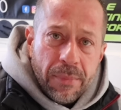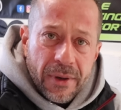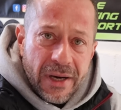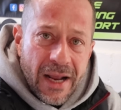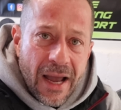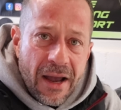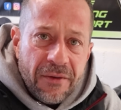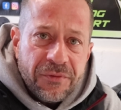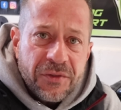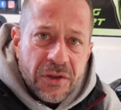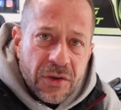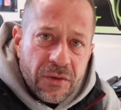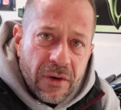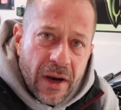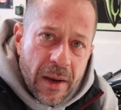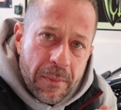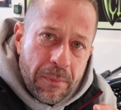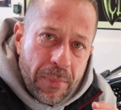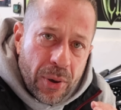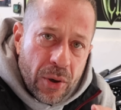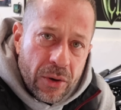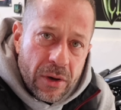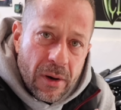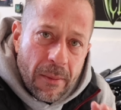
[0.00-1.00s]
But after I
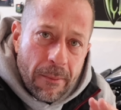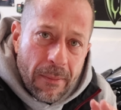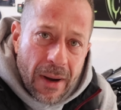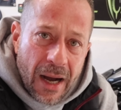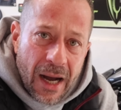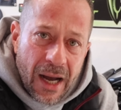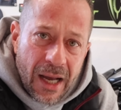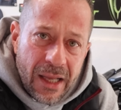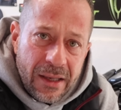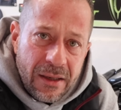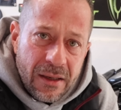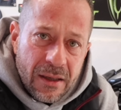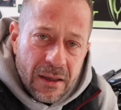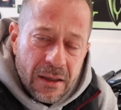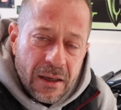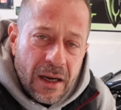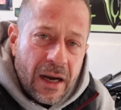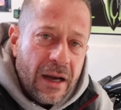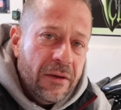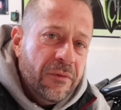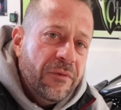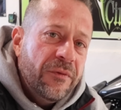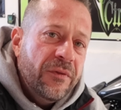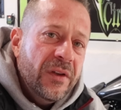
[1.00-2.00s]
put them on,
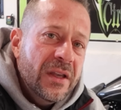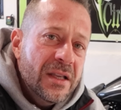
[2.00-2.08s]
I